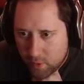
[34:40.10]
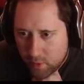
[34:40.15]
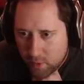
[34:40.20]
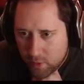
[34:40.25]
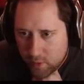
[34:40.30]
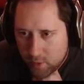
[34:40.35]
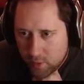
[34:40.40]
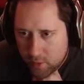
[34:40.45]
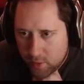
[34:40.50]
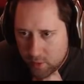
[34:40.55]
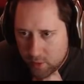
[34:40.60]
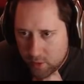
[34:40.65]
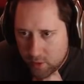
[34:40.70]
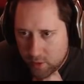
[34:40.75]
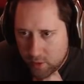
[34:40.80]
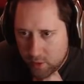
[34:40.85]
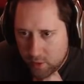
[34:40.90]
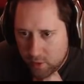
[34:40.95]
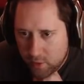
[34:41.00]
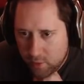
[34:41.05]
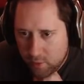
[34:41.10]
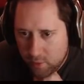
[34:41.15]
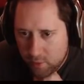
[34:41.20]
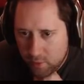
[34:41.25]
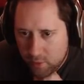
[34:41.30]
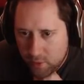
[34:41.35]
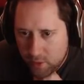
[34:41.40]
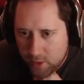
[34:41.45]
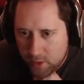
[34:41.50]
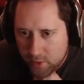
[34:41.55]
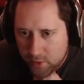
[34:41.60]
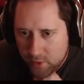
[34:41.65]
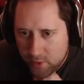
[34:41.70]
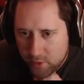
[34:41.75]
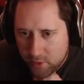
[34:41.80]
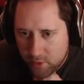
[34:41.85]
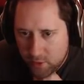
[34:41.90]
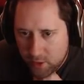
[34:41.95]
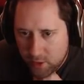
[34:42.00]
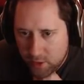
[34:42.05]
So let's
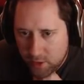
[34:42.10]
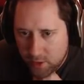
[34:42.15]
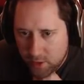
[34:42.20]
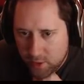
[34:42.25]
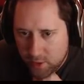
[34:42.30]
do like,